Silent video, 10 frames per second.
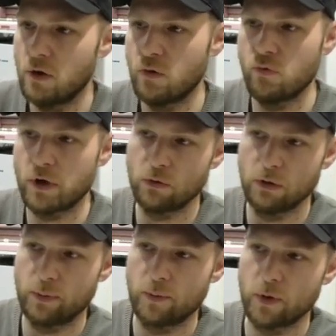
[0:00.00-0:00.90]
run all
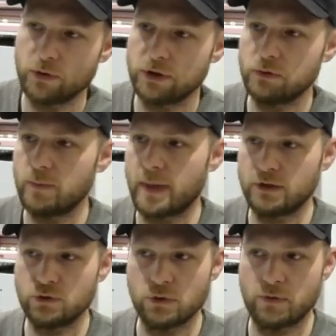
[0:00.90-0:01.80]
your promotions, we
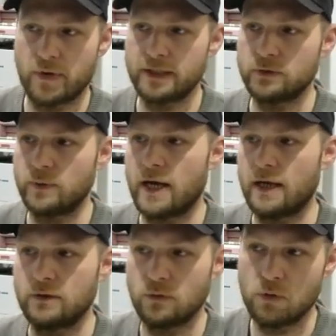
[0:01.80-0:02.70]
manage all your ads, we
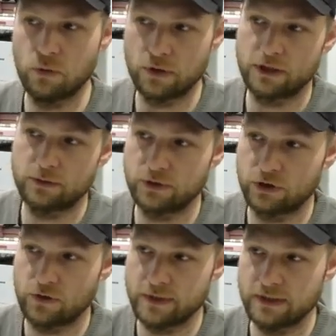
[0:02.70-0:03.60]
handle all your customer
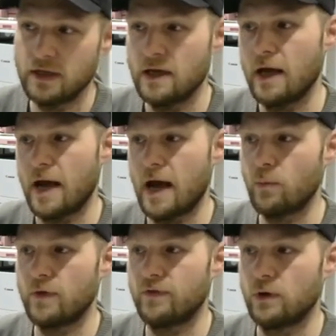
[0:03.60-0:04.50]
service, and
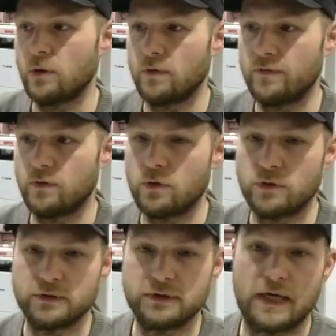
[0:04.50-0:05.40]
we fill all of your
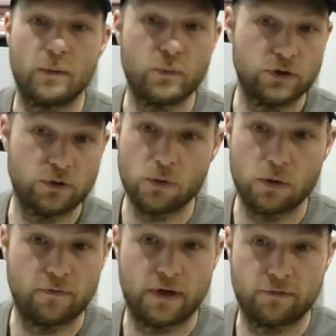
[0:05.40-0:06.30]
orders, and we do
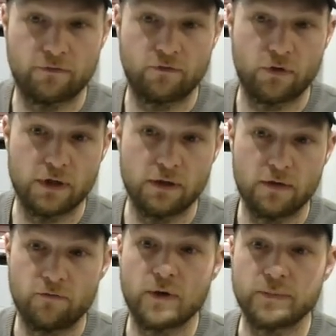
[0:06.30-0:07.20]
all of that for free
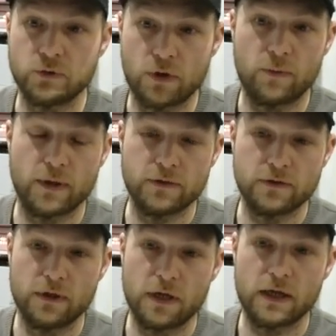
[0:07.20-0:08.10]
for up to 12
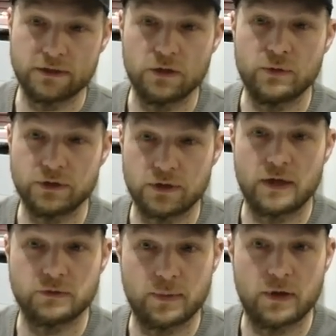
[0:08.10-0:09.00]
months until you reach
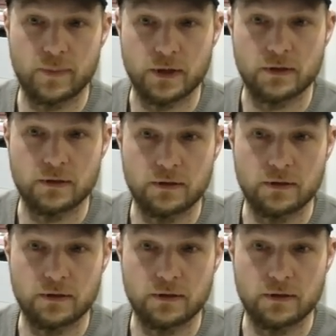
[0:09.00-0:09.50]
£1,000 a month.